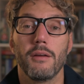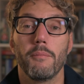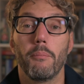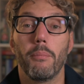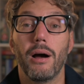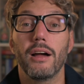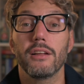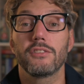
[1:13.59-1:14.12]

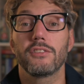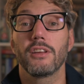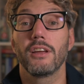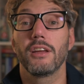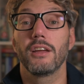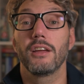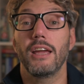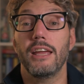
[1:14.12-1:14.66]
but
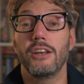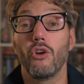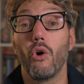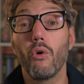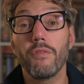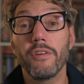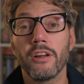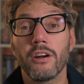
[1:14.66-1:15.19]
an
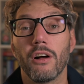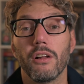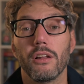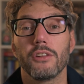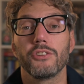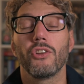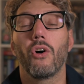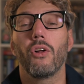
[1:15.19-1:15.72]

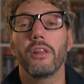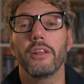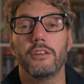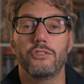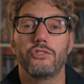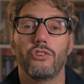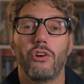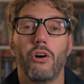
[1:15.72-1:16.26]
overall
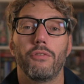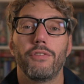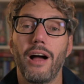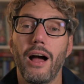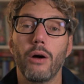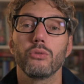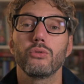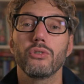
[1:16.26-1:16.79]
knowledge of
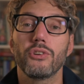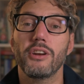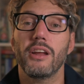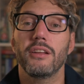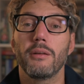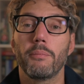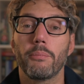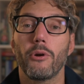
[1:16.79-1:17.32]
how to
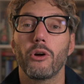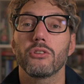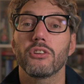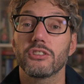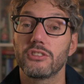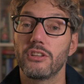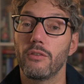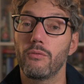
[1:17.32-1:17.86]
create a
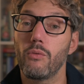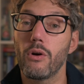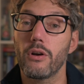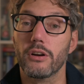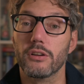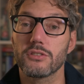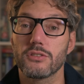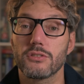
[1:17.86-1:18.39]
product that
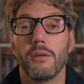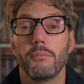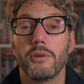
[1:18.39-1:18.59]
works,